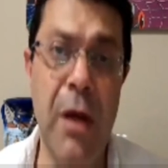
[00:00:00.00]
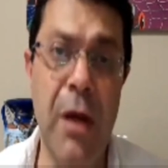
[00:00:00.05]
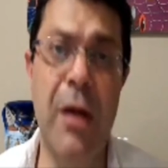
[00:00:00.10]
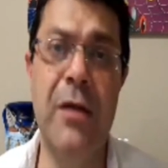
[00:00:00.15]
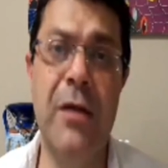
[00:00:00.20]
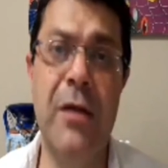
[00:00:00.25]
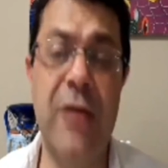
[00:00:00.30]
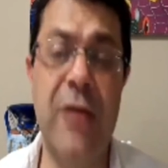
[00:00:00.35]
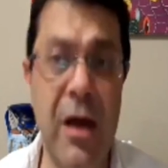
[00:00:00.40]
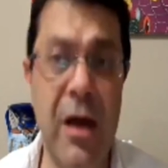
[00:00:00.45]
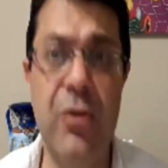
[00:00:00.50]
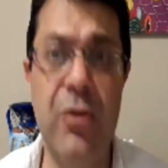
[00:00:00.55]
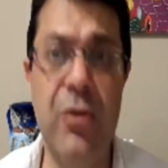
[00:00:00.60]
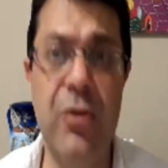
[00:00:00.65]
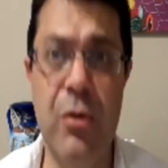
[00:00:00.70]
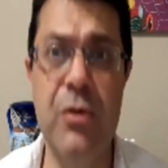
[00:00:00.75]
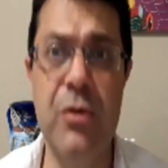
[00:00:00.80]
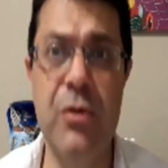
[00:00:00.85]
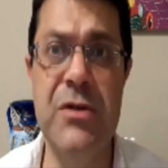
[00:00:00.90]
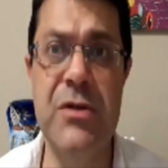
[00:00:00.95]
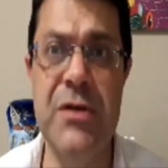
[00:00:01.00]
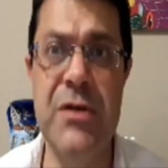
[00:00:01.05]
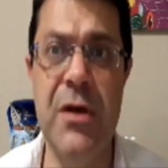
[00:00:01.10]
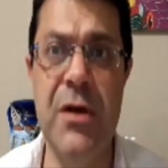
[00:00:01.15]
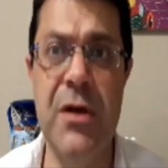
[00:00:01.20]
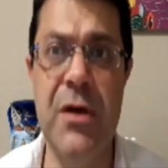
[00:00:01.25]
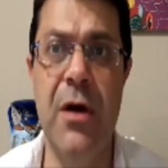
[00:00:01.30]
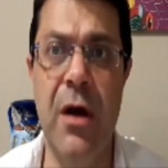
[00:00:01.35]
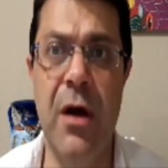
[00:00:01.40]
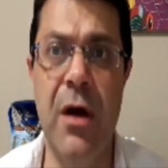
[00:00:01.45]
trade routes
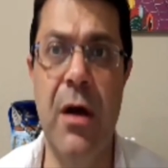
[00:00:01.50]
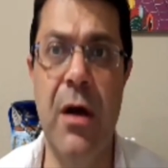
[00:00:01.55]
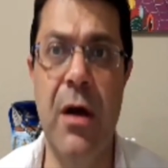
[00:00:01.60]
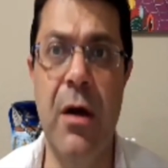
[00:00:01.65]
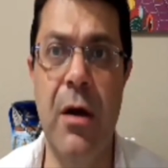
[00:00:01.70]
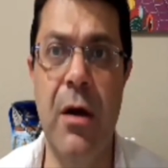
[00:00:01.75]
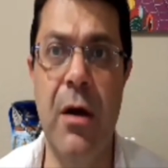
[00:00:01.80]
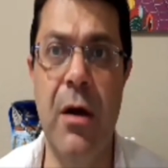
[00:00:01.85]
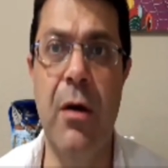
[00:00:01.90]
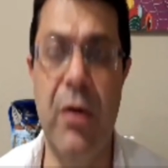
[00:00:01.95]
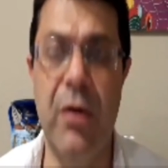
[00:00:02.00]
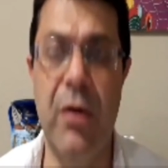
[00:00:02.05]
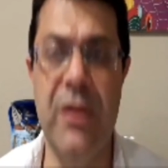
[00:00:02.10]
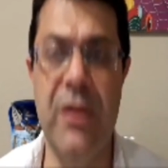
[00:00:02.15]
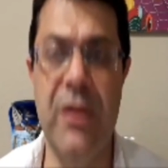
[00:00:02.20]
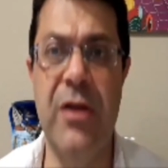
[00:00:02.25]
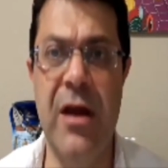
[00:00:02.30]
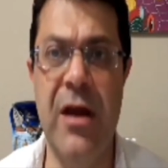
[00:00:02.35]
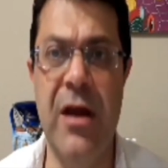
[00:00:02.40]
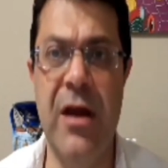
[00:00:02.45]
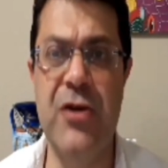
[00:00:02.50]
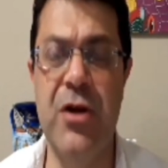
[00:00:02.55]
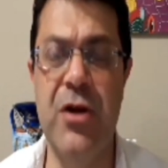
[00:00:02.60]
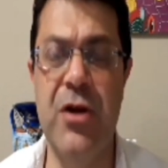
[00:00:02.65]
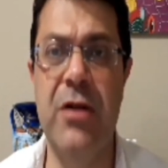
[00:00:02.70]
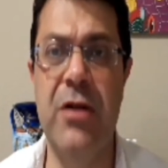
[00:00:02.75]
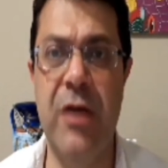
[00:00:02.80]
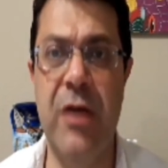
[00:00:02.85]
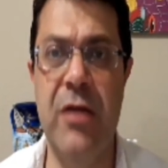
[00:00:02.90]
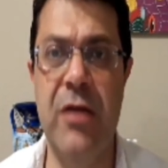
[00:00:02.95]
or international
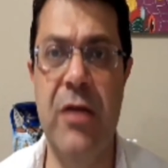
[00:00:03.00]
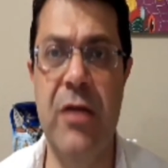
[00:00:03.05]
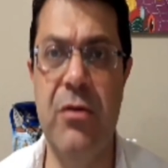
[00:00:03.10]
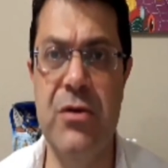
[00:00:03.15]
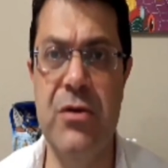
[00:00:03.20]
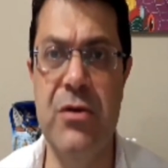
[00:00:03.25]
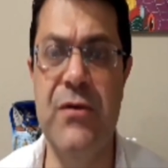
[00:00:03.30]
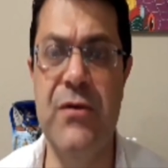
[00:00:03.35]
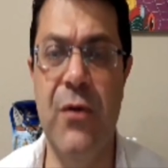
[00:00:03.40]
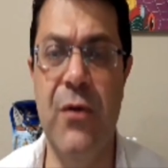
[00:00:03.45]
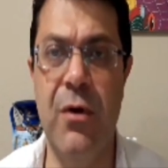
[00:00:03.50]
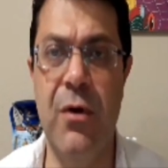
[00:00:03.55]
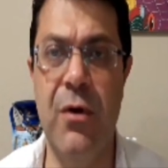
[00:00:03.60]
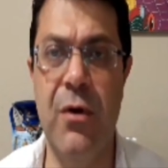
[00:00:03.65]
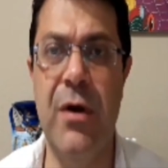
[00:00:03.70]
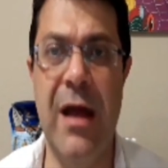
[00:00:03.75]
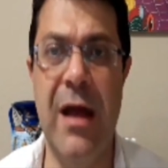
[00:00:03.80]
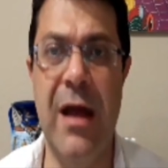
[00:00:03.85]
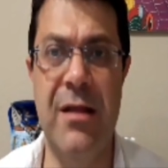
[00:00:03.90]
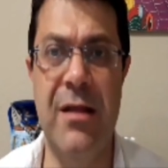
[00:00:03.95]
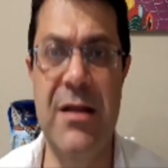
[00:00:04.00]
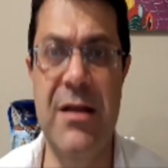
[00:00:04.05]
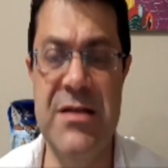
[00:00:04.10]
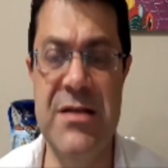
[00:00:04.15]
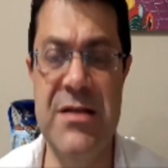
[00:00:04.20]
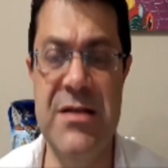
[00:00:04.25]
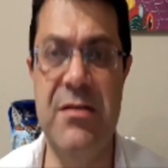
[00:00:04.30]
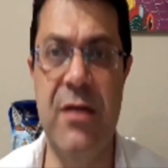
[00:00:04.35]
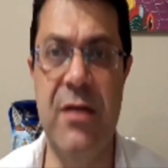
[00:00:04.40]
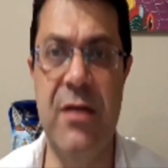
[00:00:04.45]
trade routes for at least
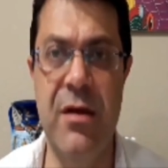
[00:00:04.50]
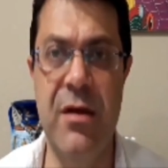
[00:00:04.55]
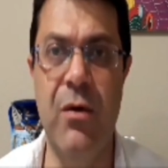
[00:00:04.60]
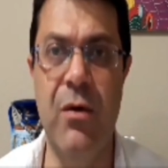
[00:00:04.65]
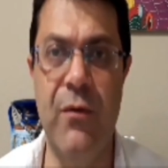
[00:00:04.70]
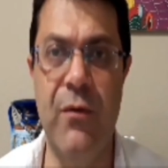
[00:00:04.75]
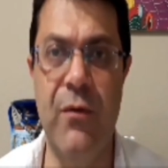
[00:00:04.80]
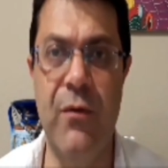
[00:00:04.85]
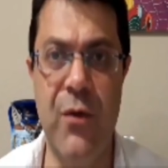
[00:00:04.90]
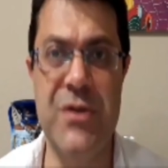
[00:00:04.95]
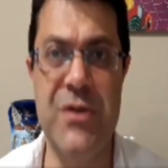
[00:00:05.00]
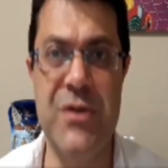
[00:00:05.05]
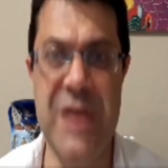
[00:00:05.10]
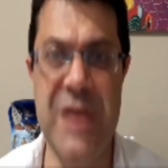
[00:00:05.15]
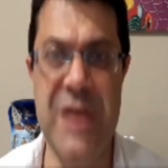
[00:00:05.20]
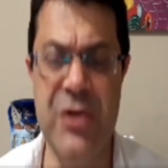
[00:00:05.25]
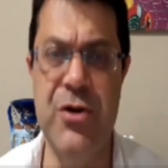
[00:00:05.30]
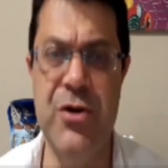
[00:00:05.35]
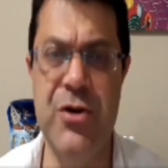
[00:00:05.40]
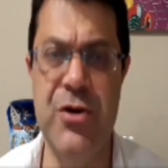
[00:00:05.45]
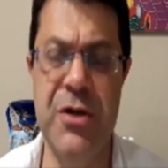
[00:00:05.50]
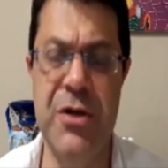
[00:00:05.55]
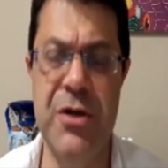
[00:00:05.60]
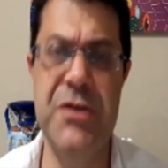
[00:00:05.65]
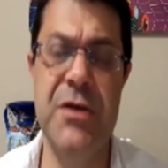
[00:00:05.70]
3 or 4 centuries.